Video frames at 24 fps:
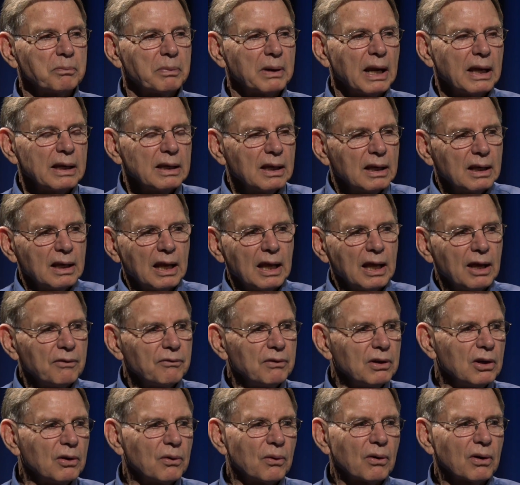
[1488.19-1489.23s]
but I didn't have
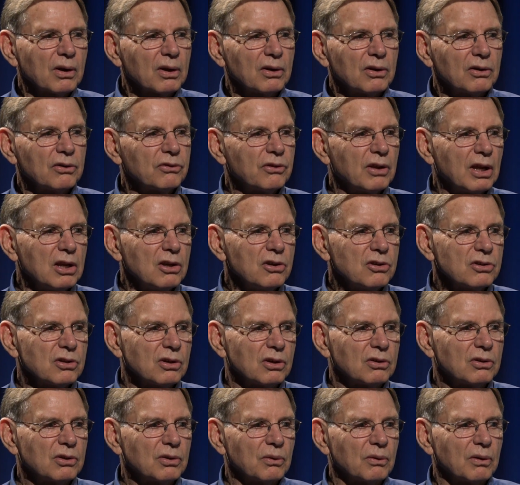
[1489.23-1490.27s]
any
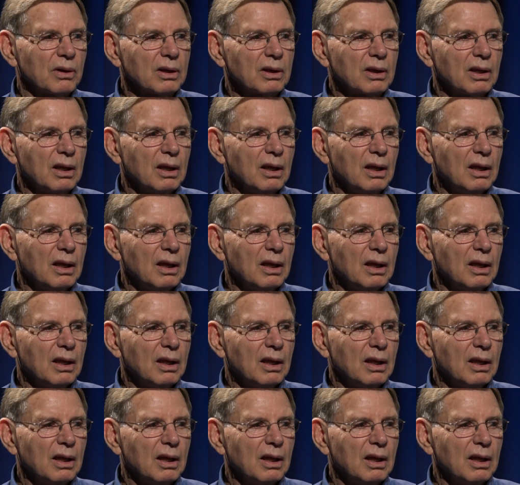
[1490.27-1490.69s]
organization to it.